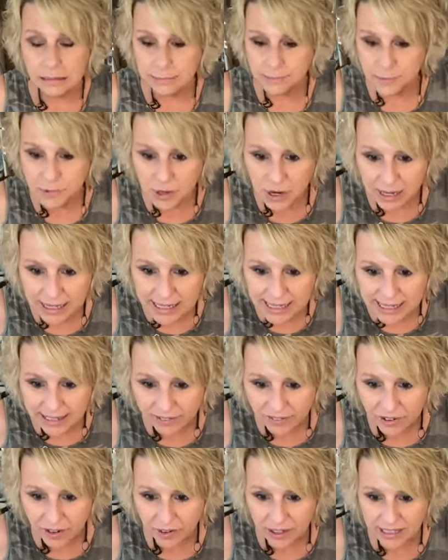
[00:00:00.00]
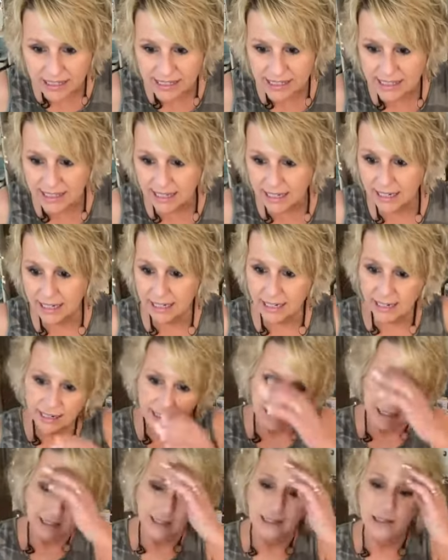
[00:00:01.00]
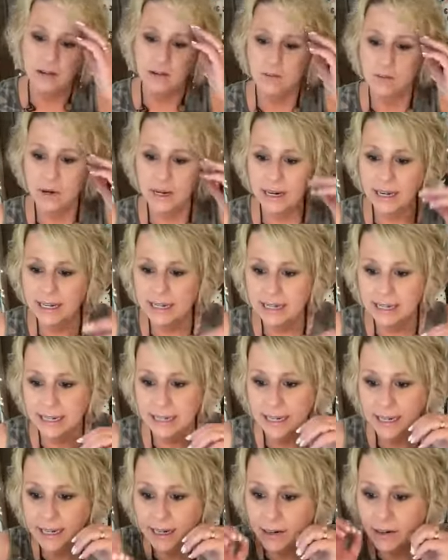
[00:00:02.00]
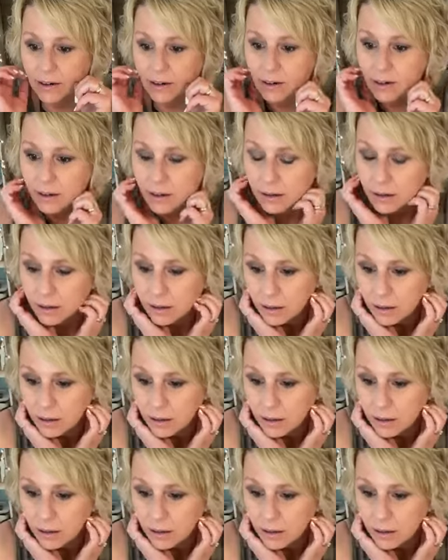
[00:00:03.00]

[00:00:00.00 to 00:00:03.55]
I'm trying to see if y'all can see what I did here.